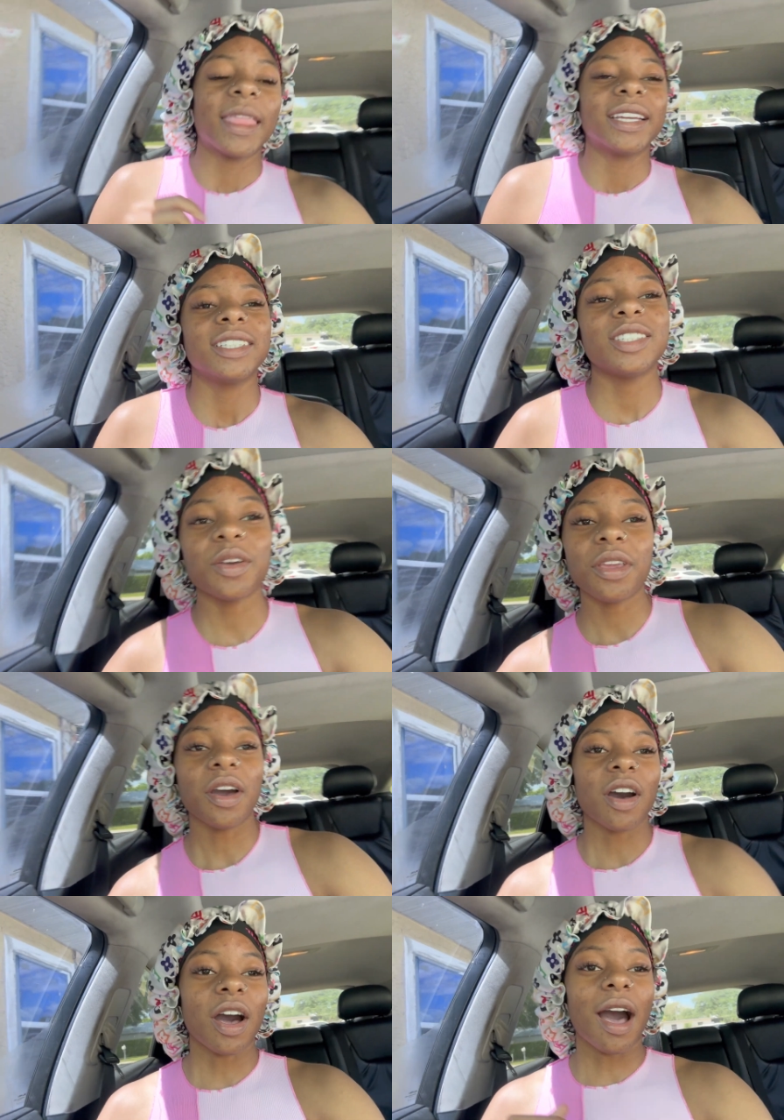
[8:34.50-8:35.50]
So
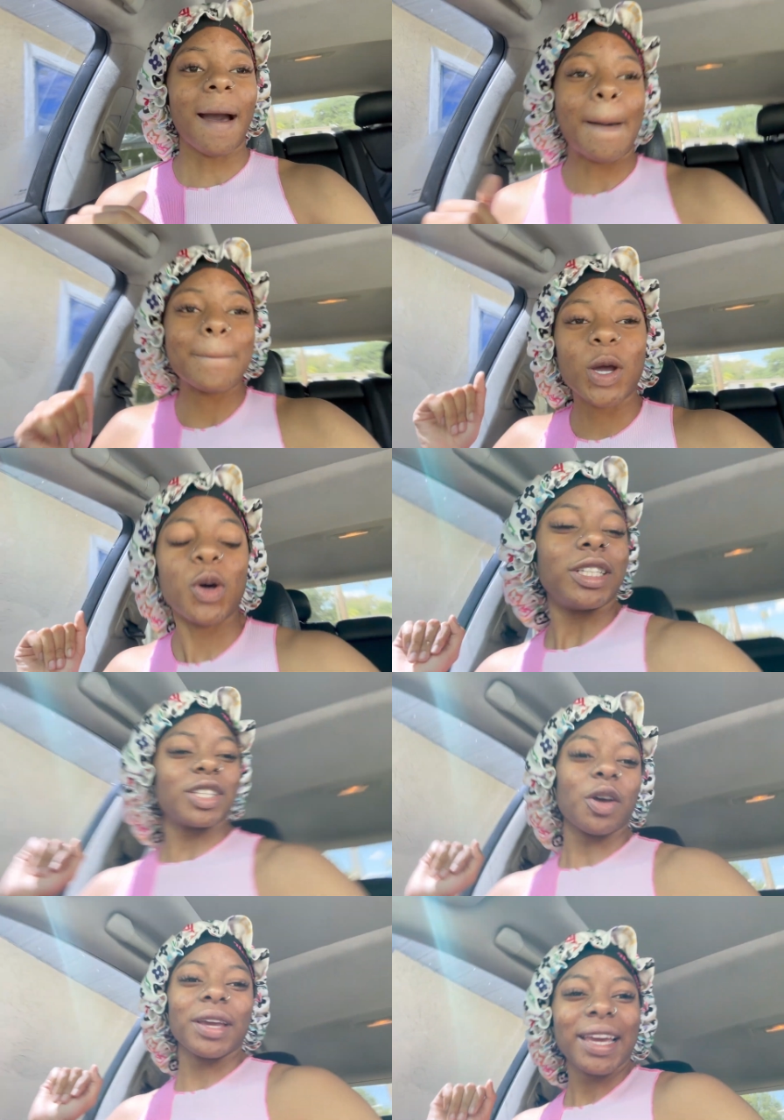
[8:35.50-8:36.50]
y'all, I'm going to
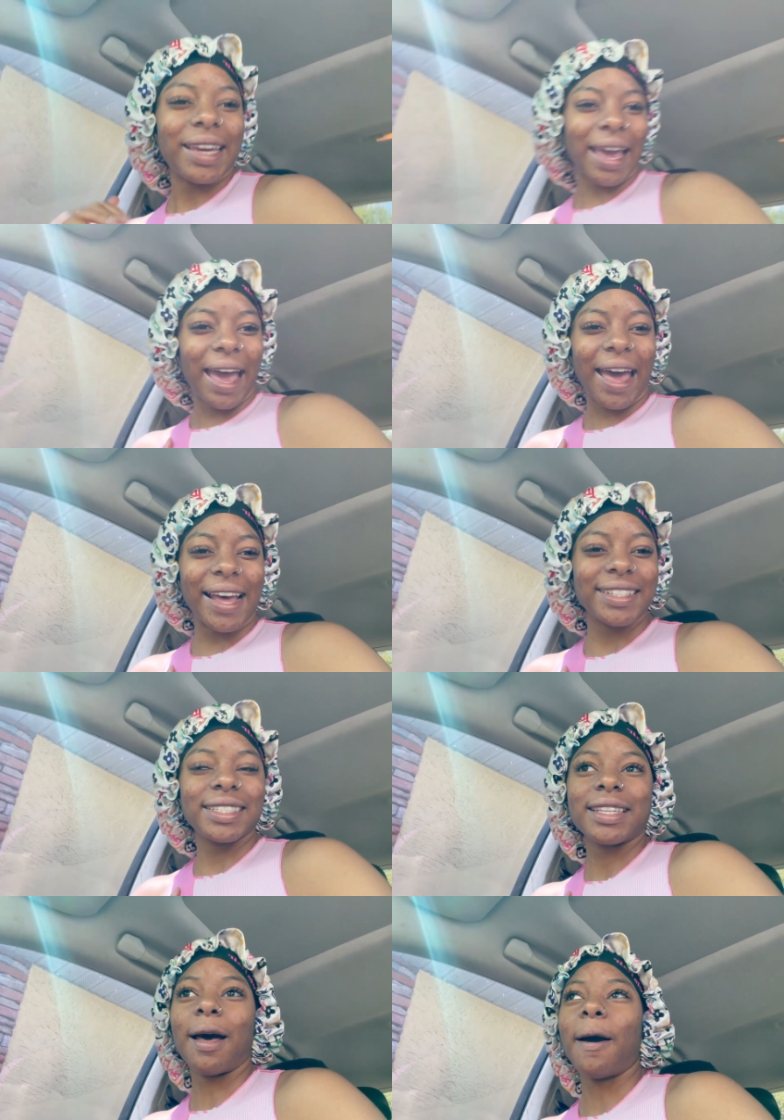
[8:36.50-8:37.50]
go get
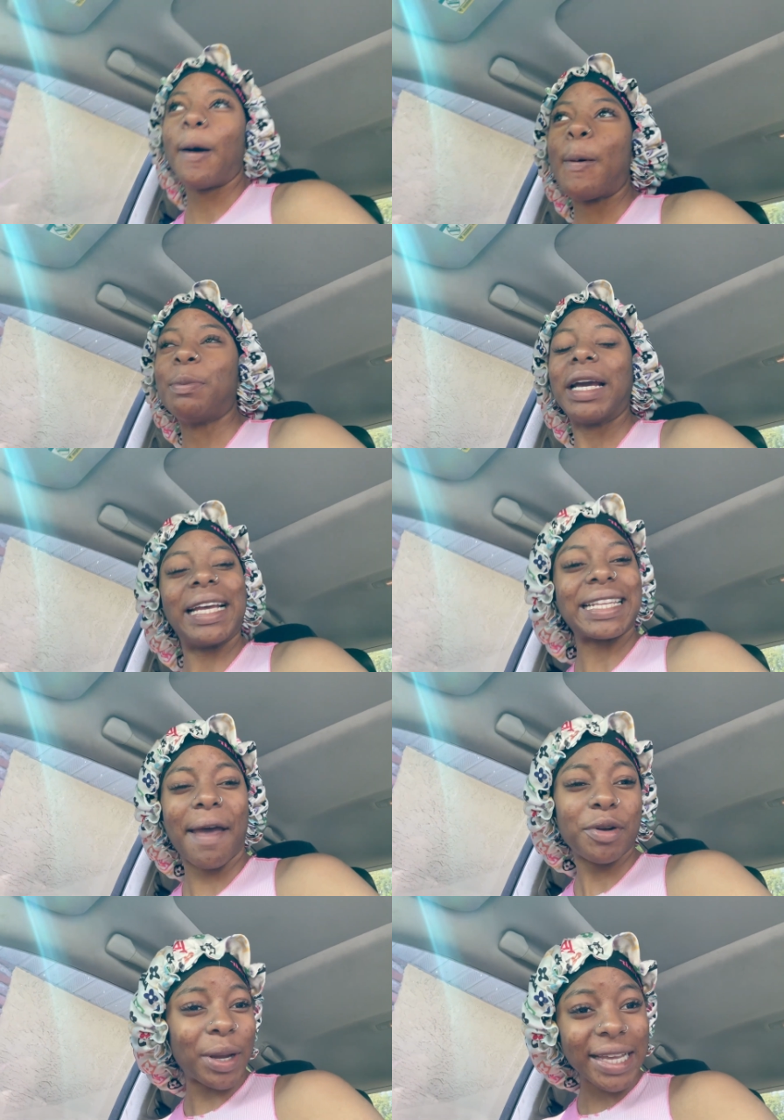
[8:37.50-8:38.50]
gas um, because I
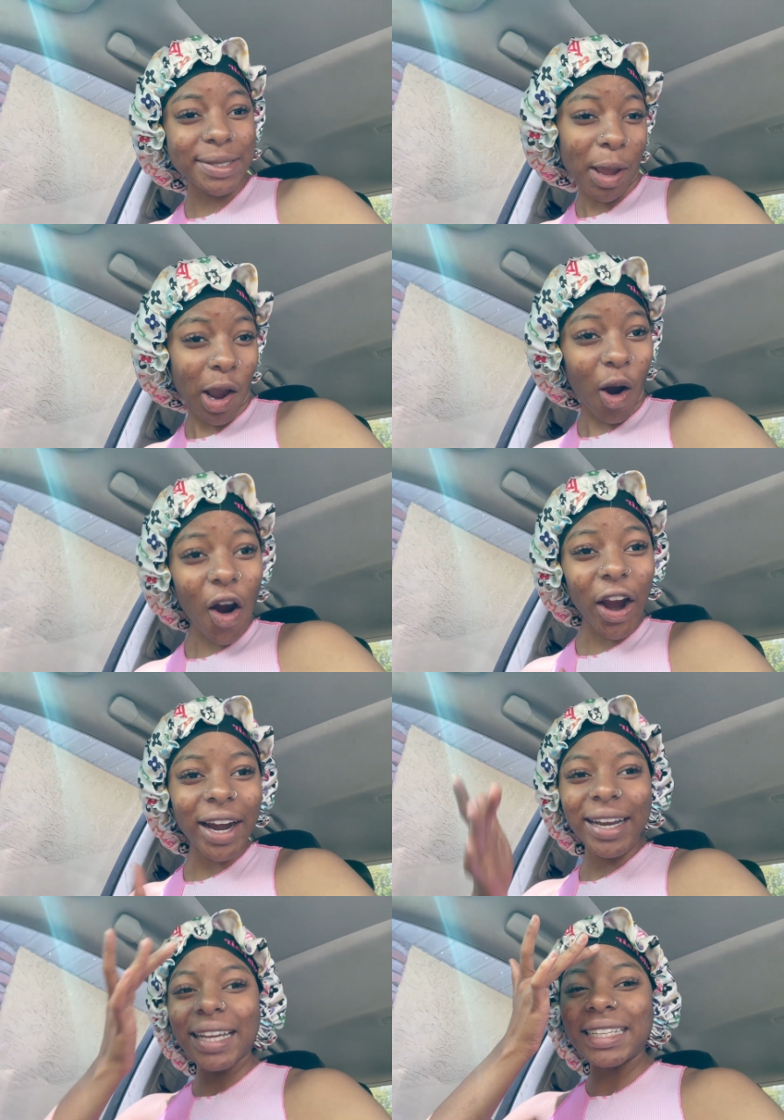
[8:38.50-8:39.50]
have no gas in my
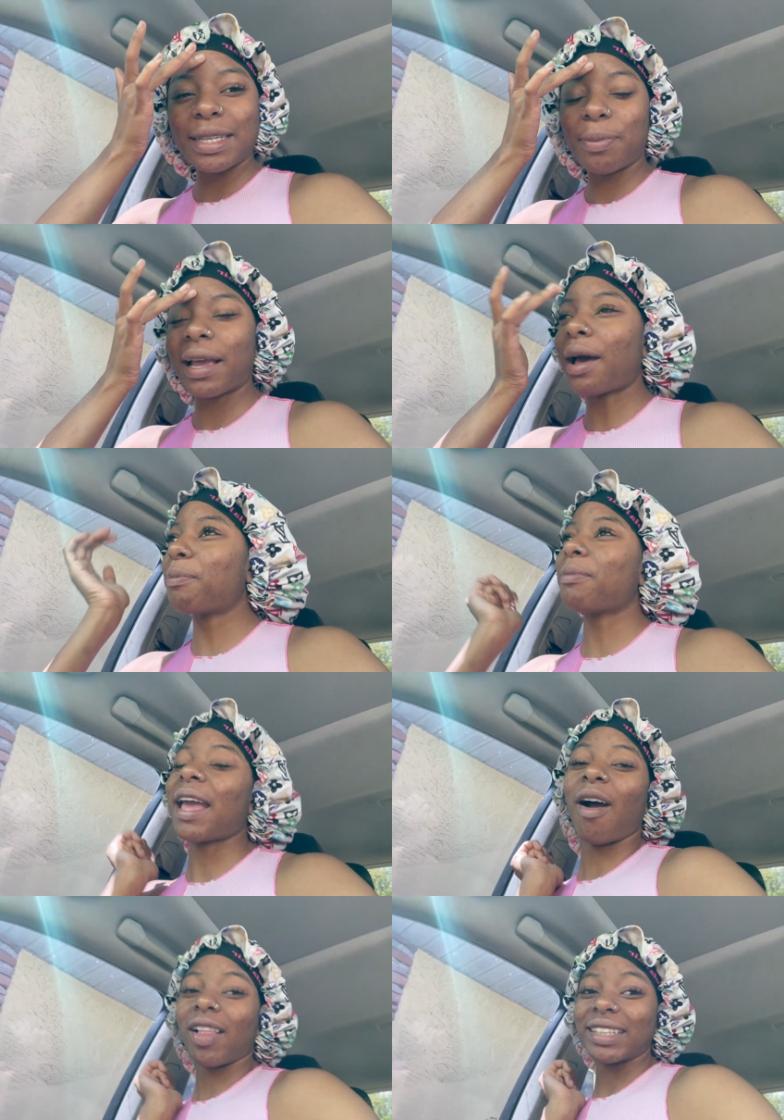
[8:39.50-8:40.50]
car and to pick up my
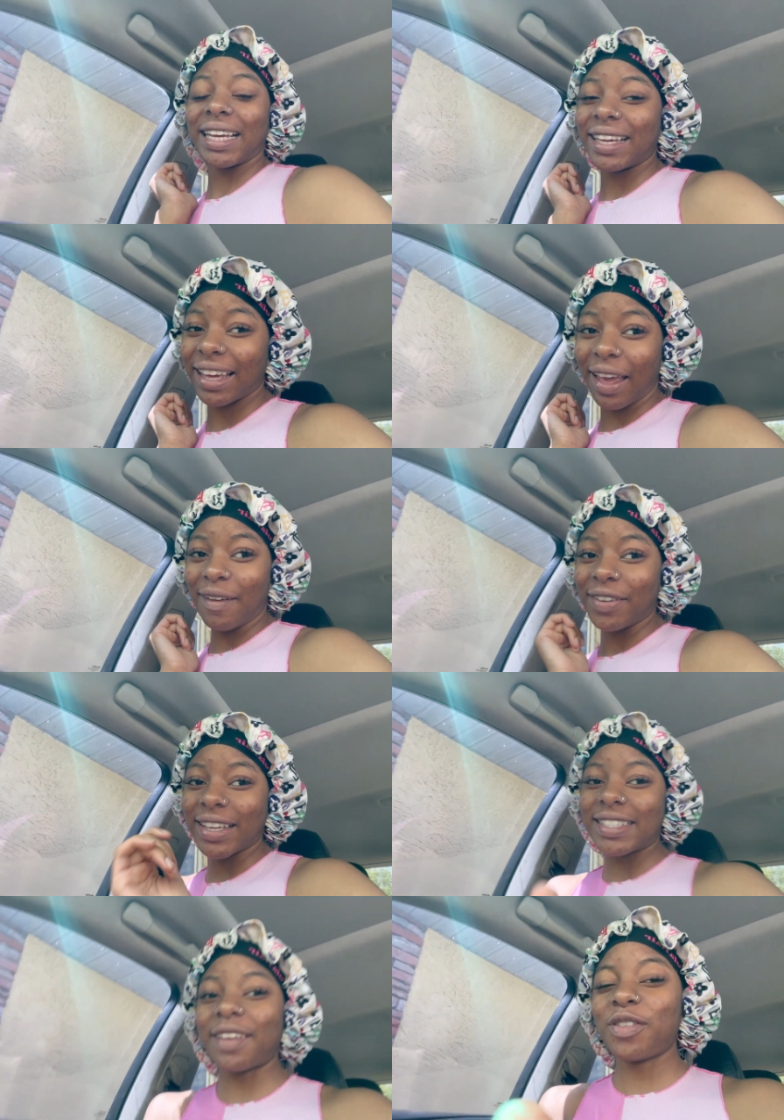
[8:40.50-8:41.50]
holiday gift
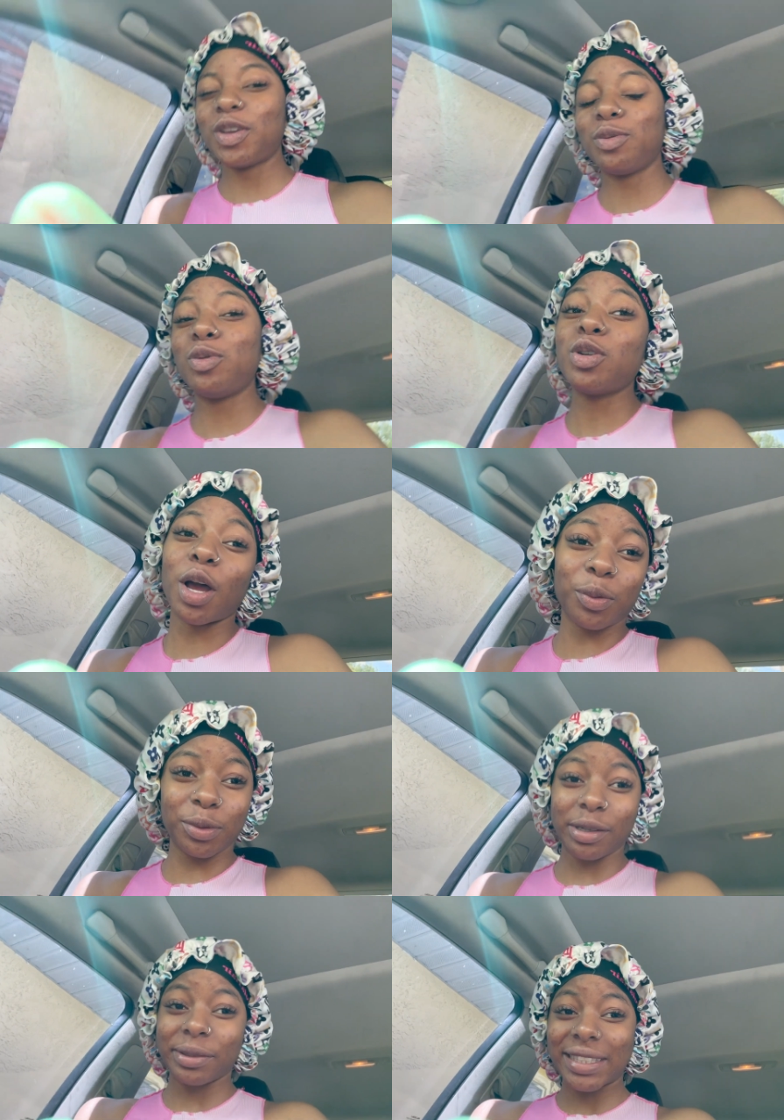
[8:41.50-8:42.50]
because if you don't
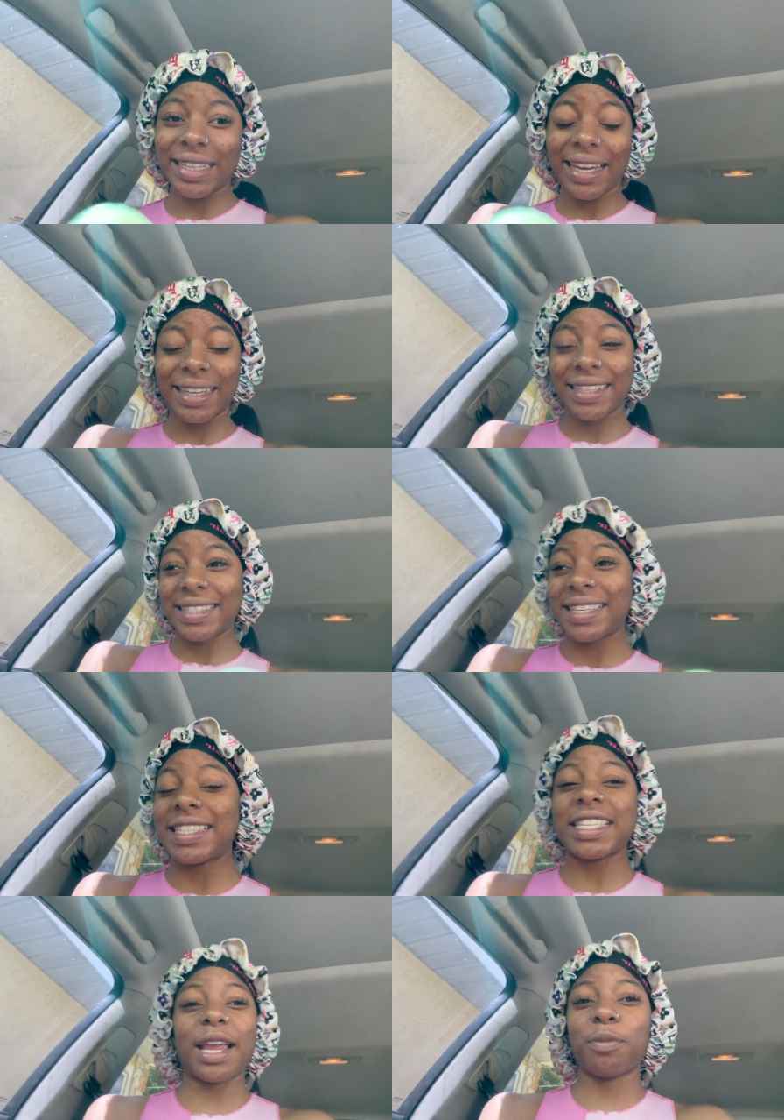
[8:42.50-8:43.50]
know what today is,
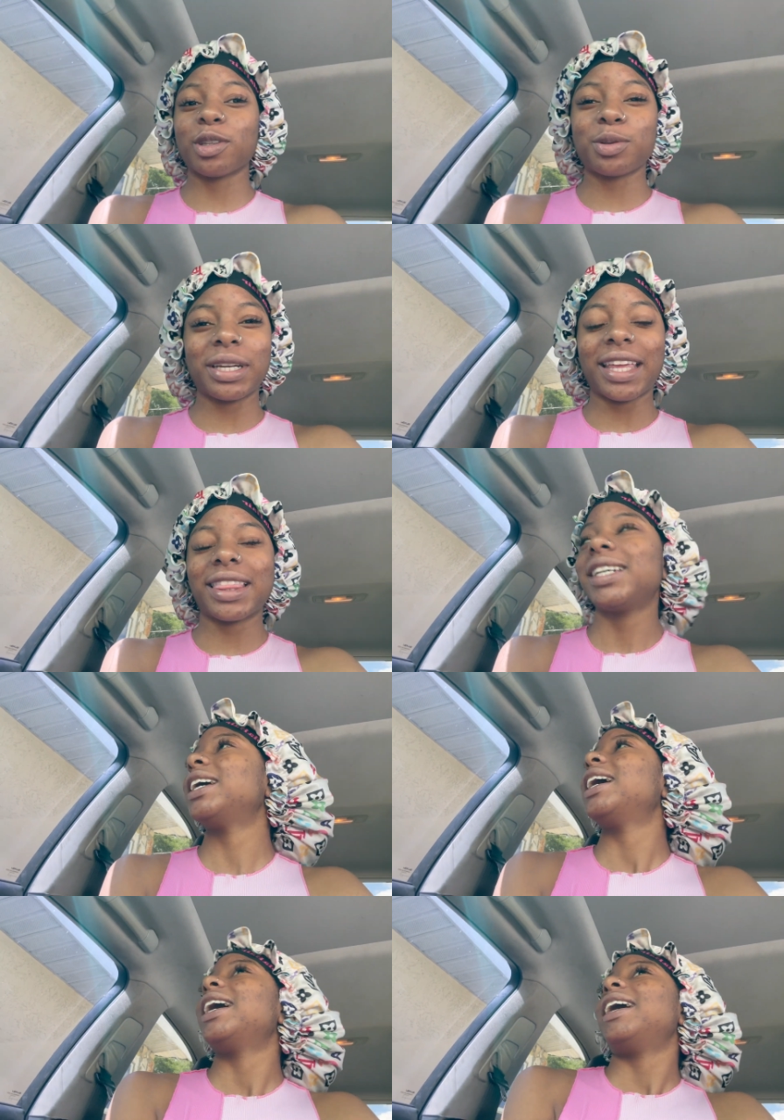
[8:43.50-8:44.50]
it's April 20th.
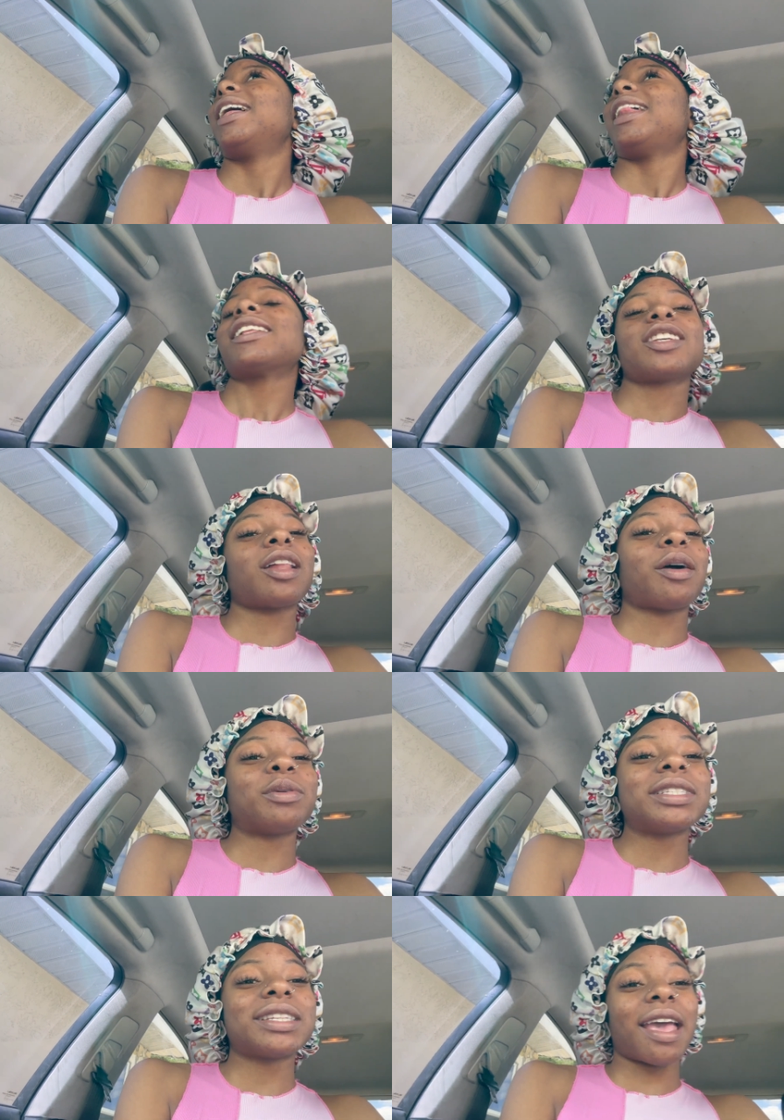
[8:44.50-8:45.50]
That's all I
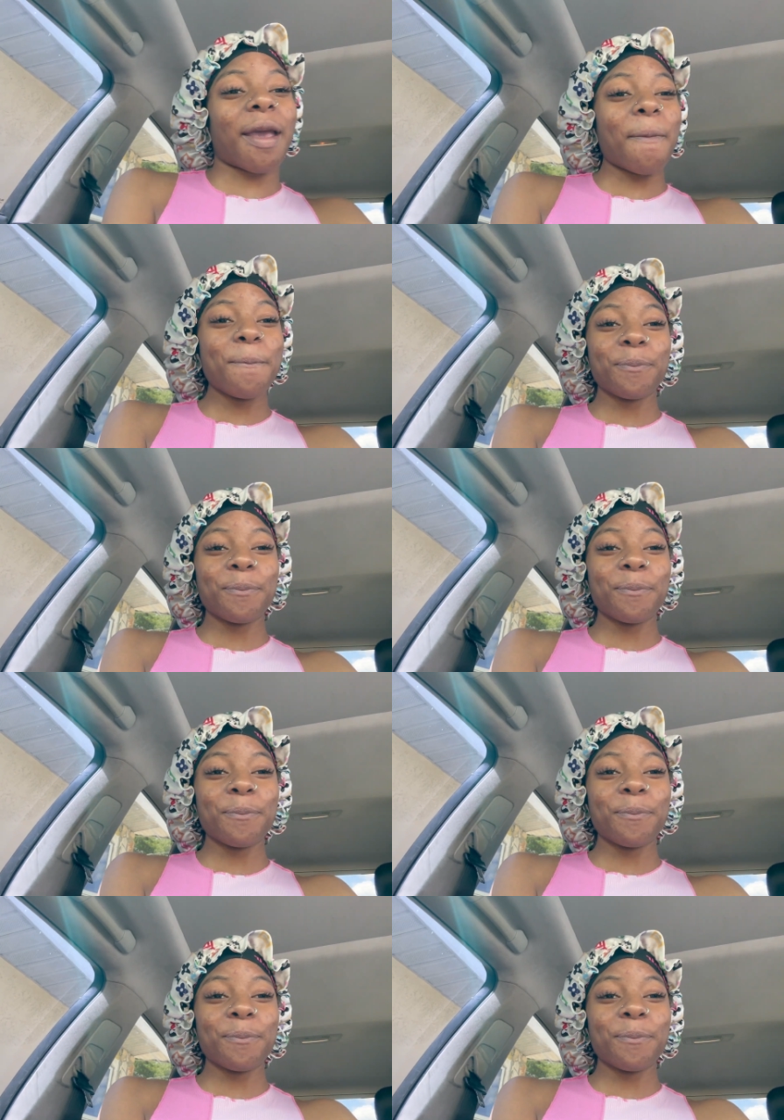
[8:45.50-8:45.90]
will say.